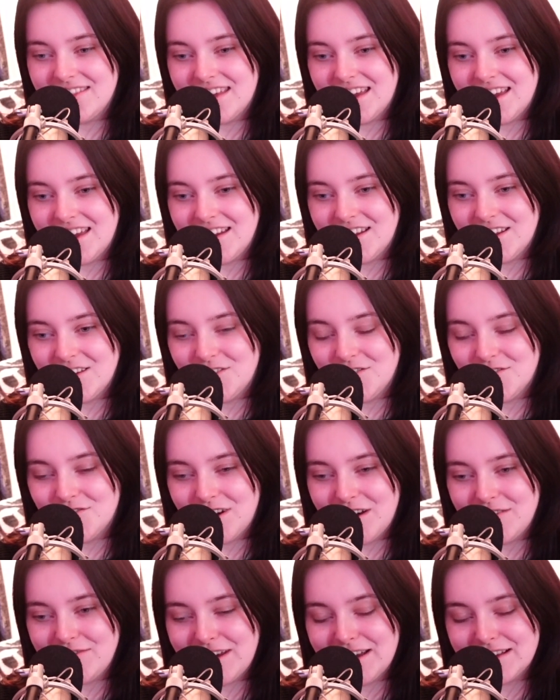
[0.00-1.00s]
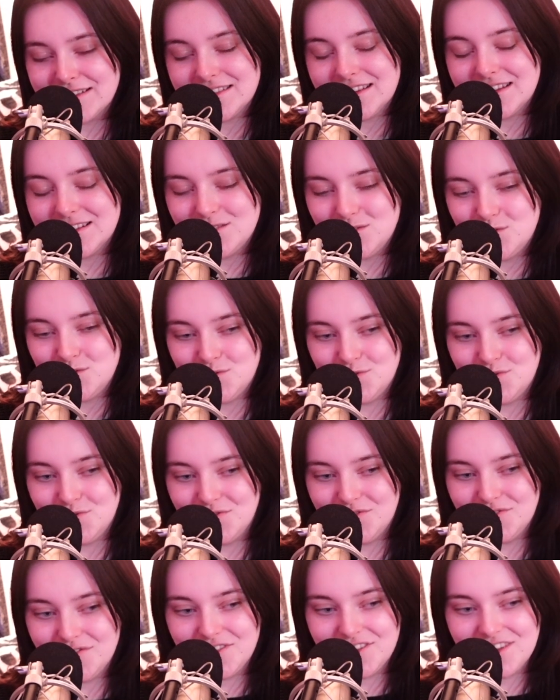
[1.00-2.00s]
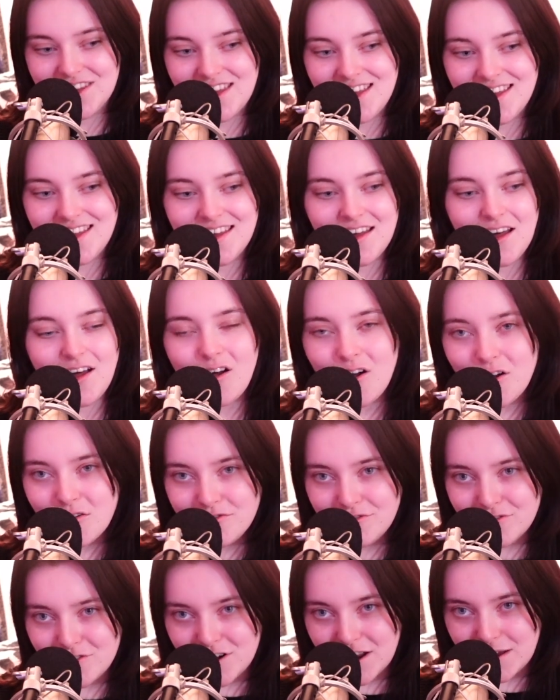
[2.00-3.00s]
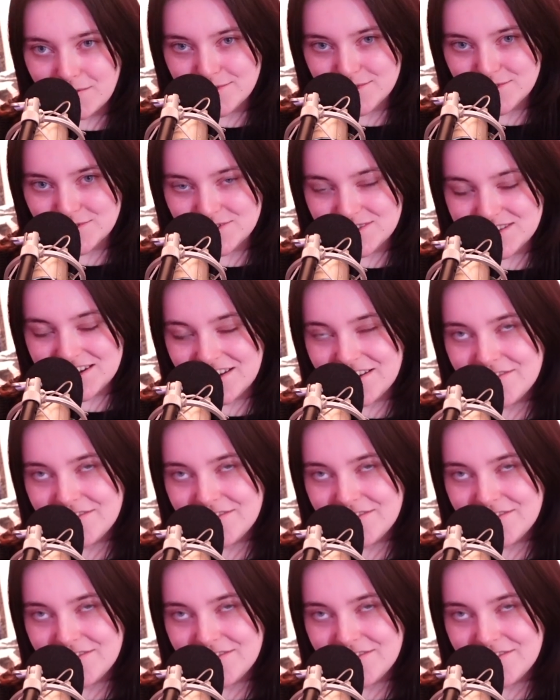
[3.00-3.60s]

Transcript: then you'll have access to all 4 episodes now.